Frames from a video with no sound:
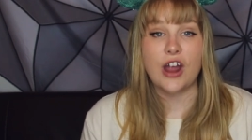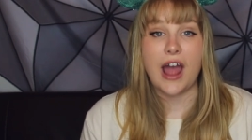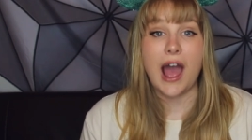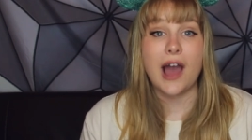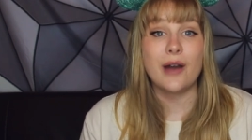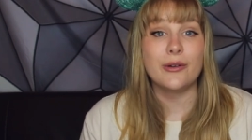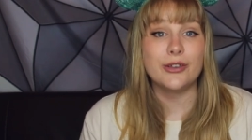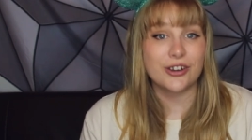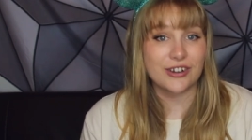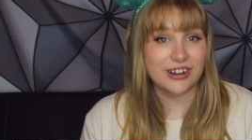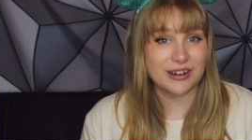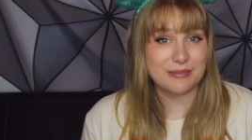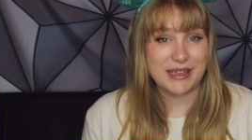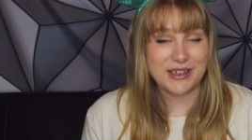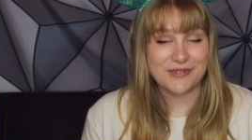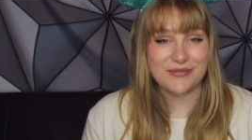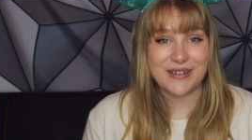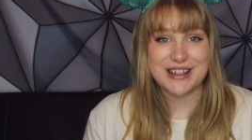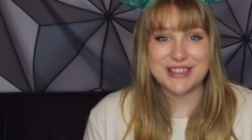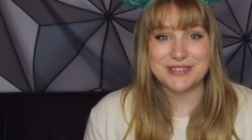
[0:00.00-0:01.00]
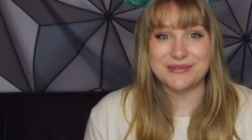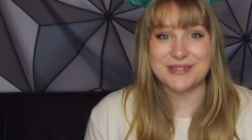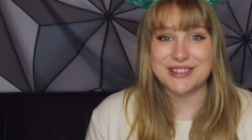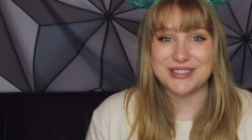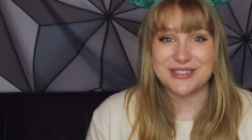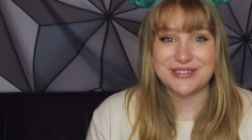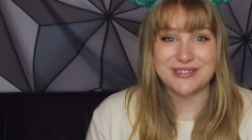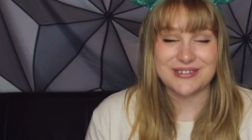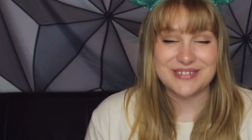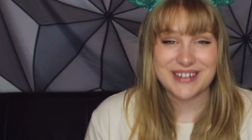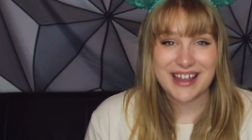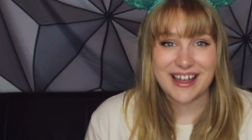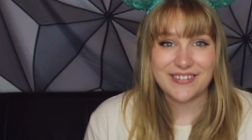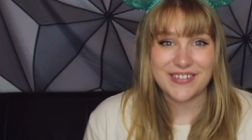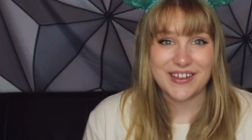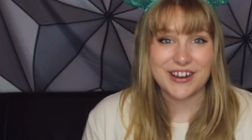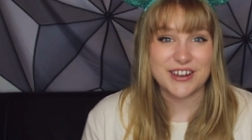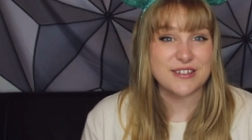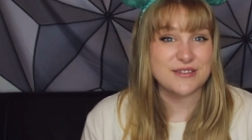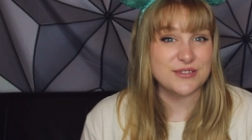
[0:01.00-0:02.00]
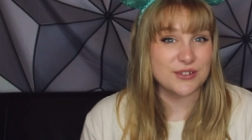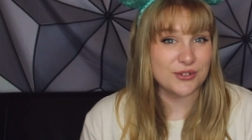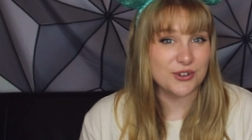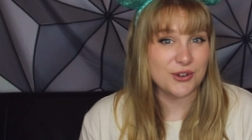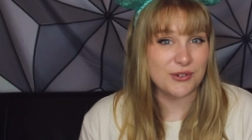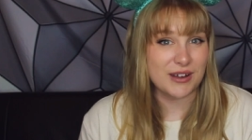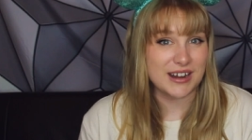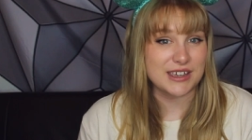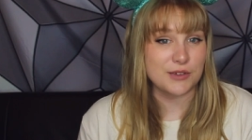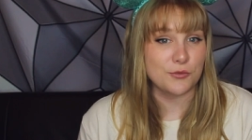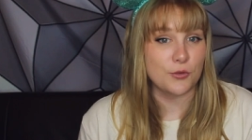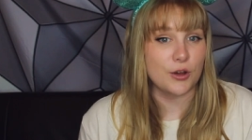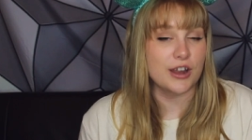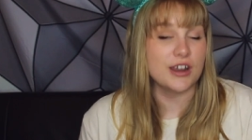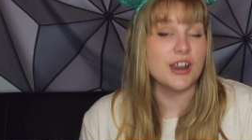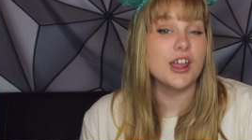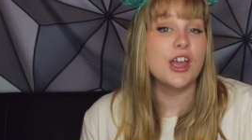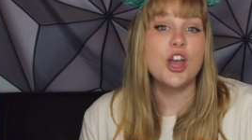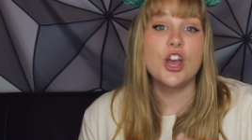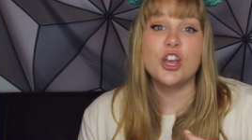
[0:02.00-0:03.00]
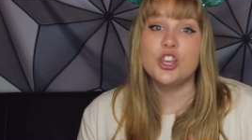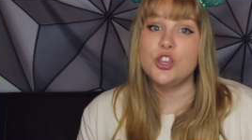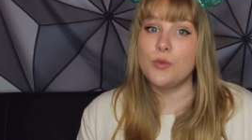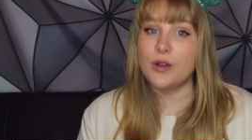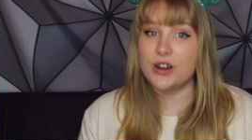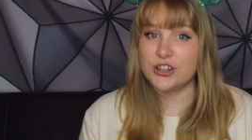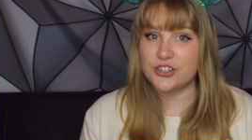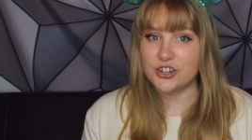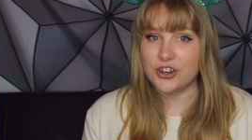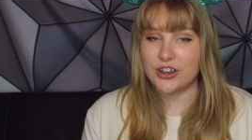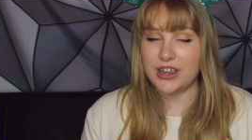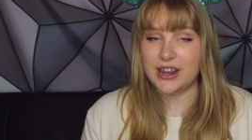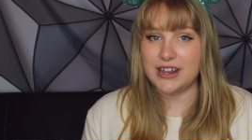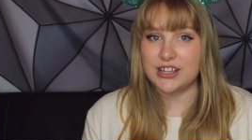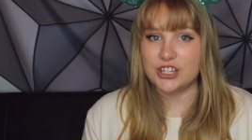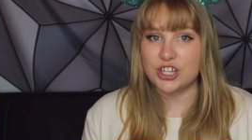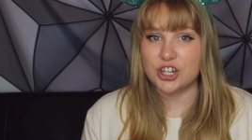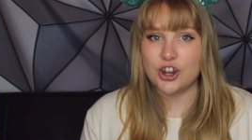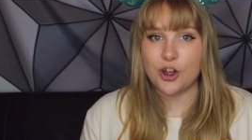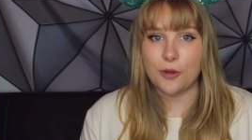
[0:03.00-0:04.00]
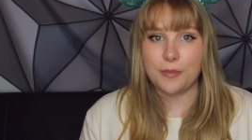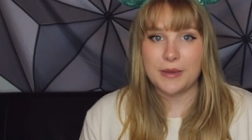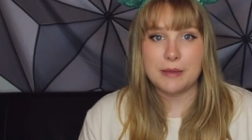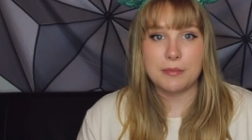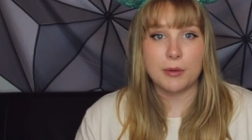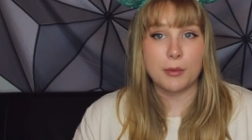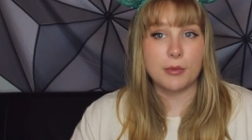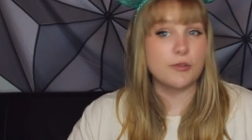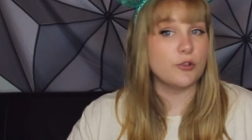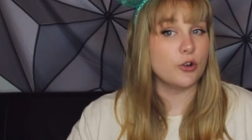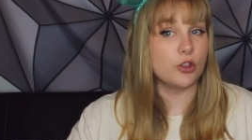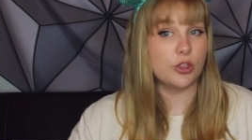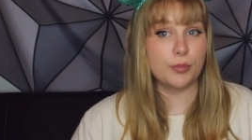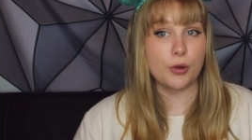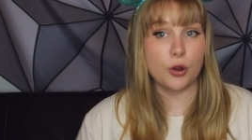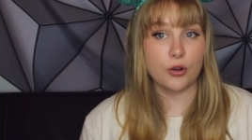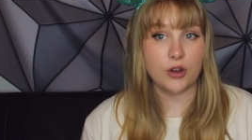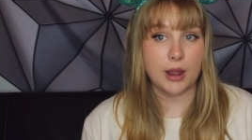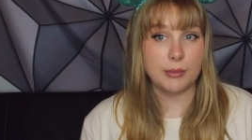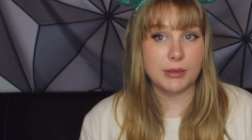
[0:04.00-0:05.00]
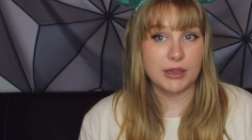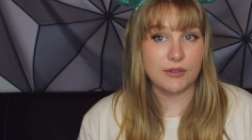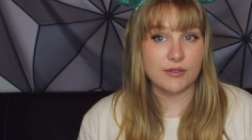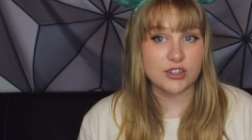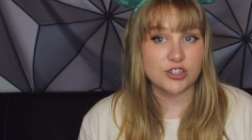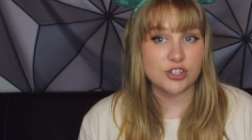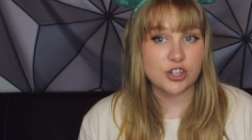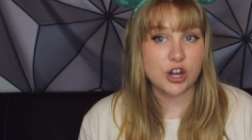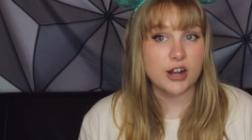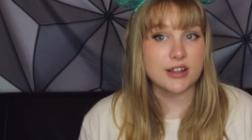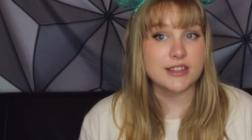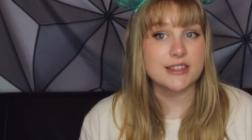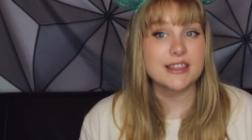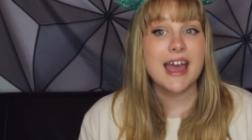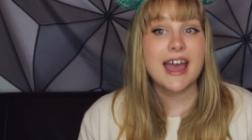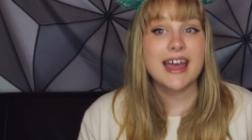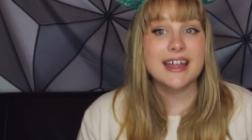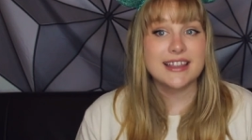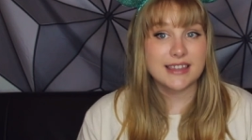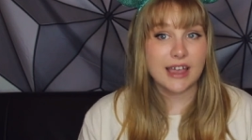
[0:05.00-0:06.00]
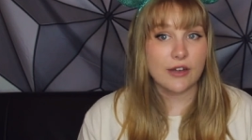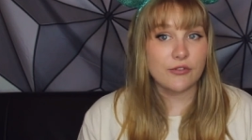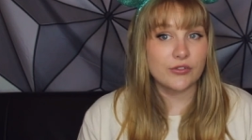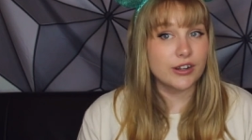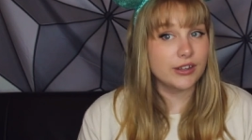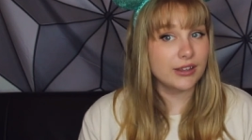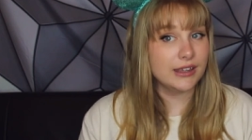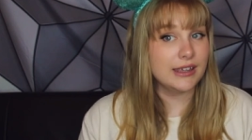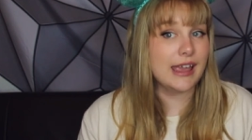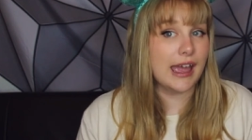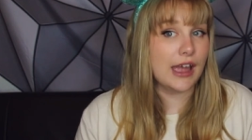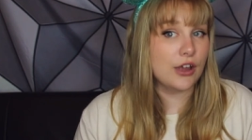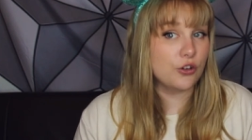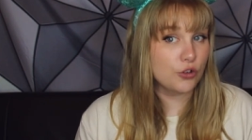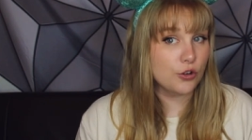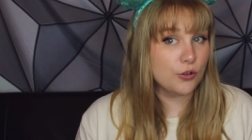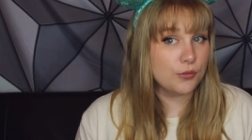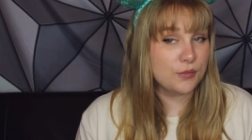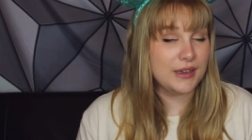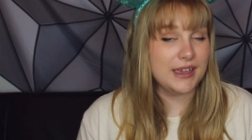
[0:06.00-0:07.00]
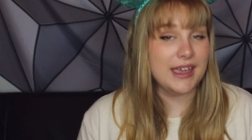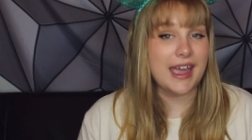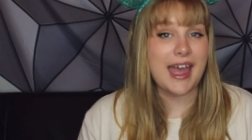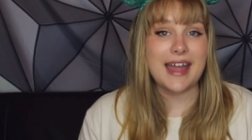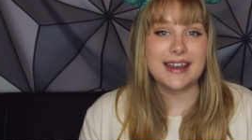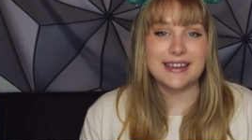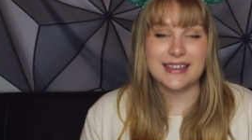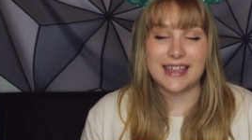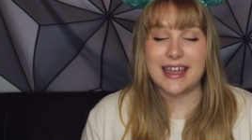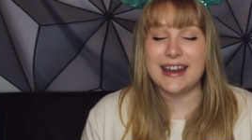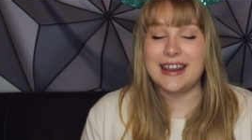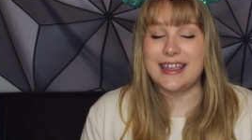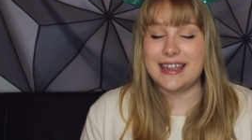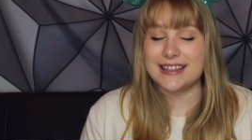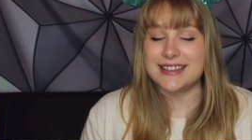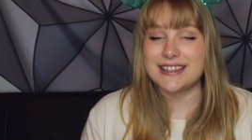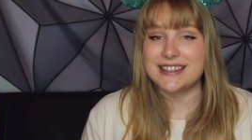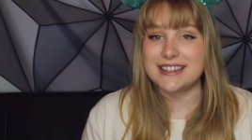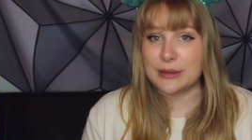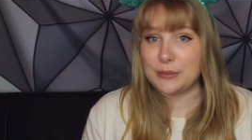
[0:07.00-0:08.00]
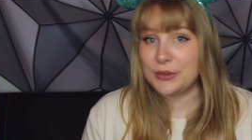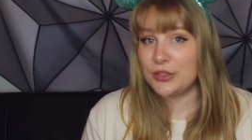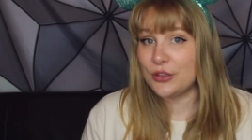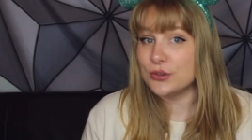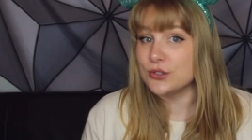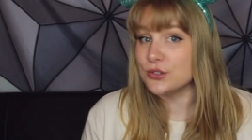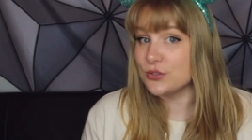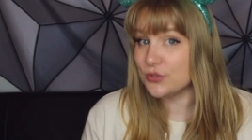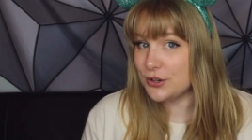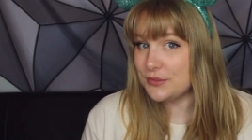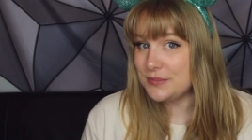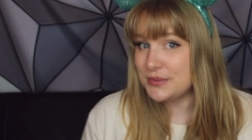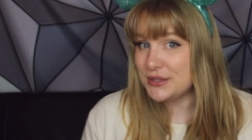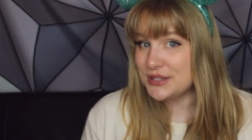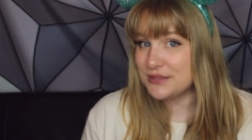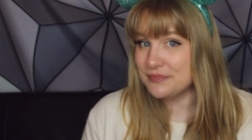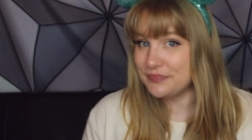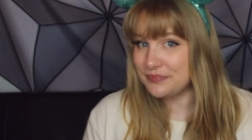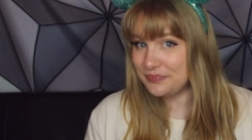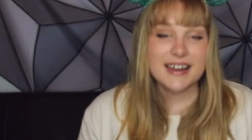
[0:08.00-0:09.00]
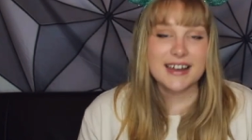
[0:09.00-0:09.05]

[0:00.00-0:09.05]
how you're gonna make friends once you go down there, you don't know anyone, you wanna start getting to know people before the program even starts, definitely get GroupMe and get into some of those groups.